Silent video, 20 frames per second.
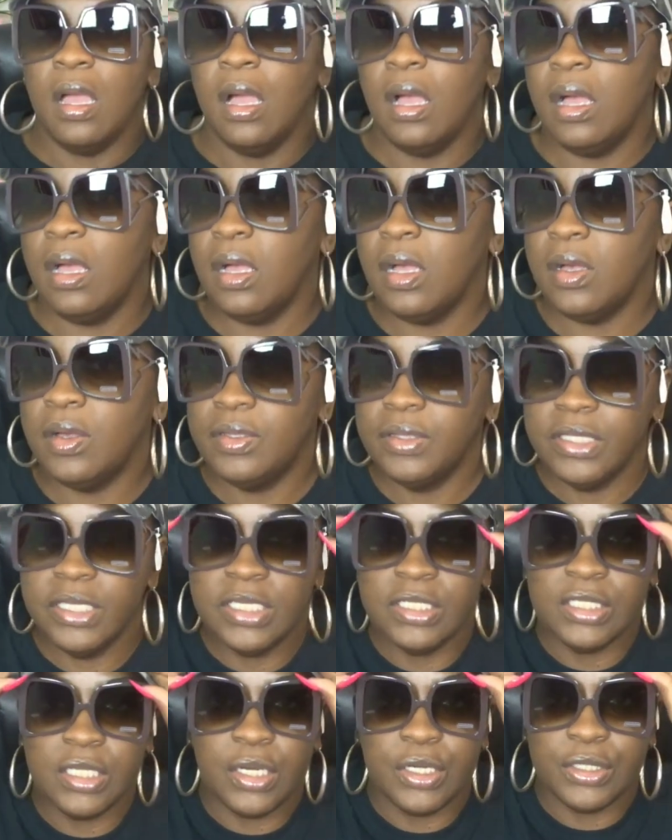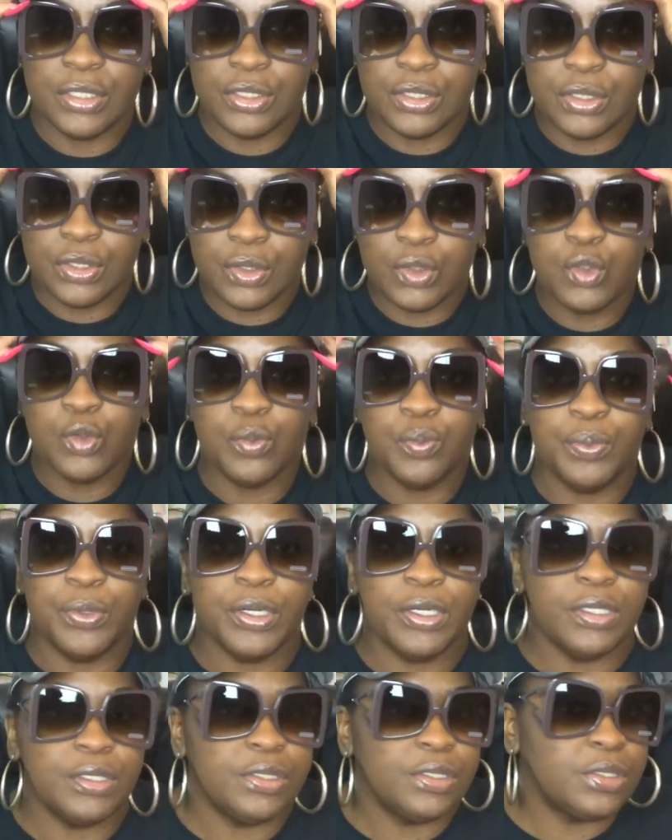Oh, these are
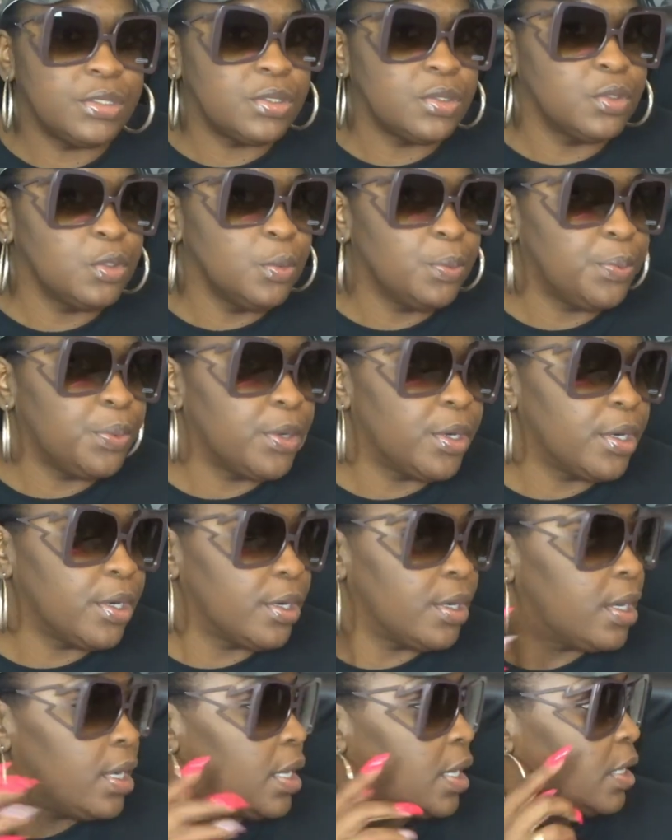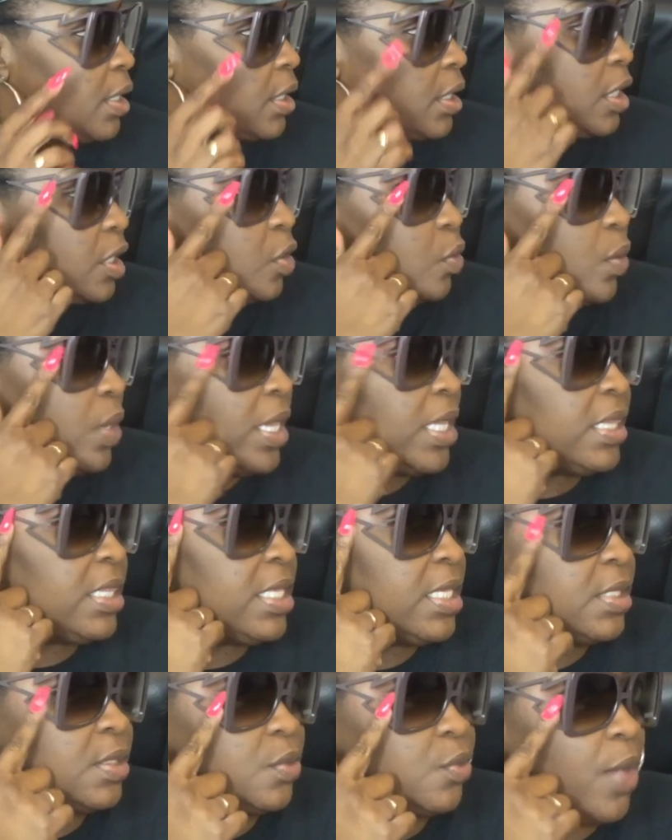super, super cute. And
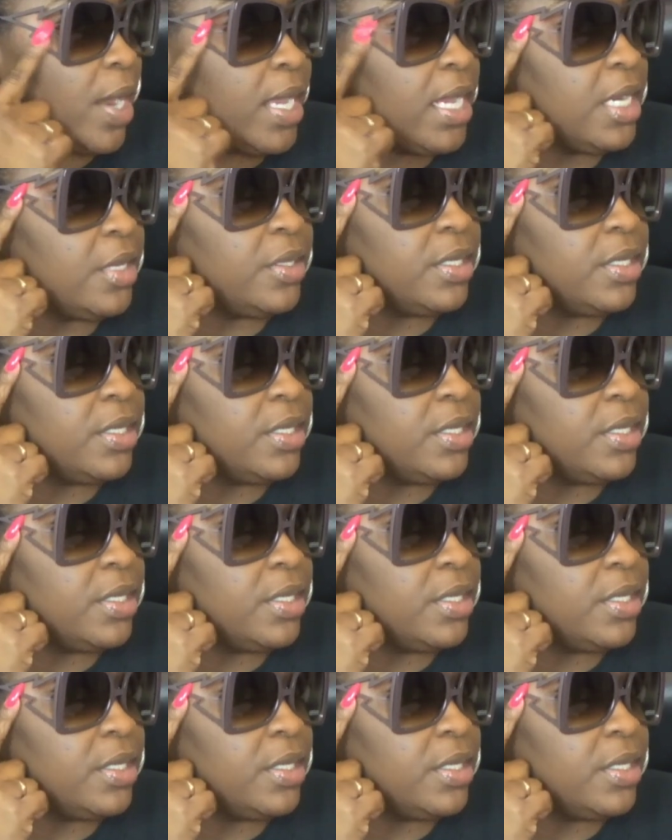this right here,